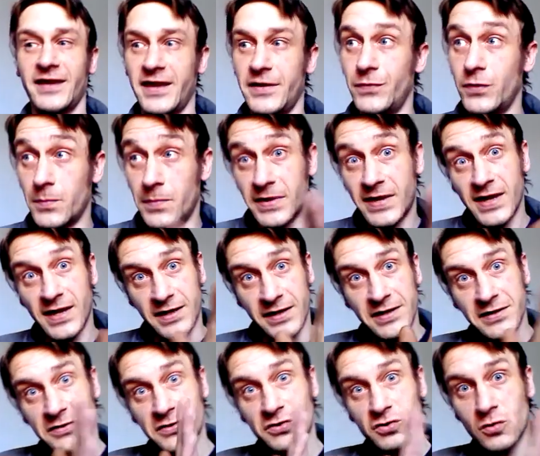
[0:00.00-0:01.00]
In the
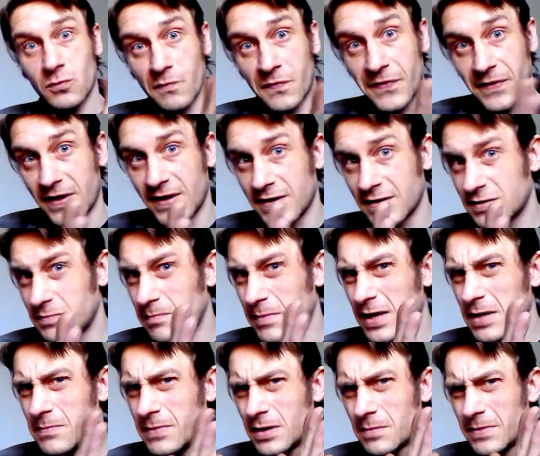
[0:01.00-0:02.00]
beginning, some things
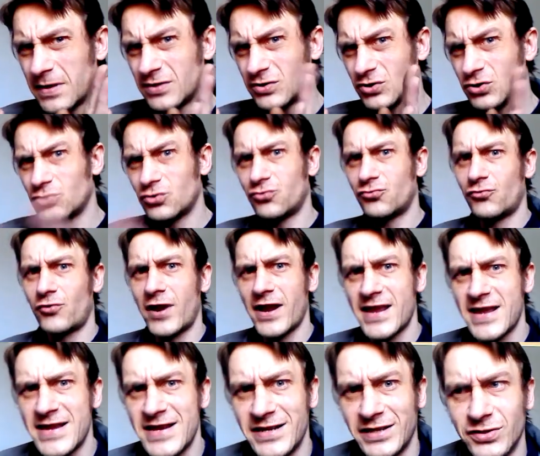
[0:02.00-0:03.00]
may be a bit
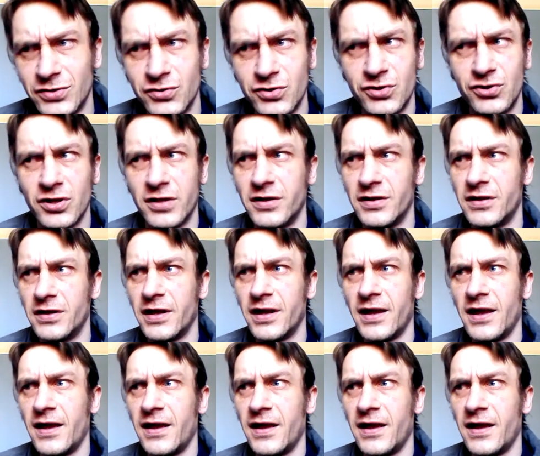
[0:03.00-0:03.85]
strange and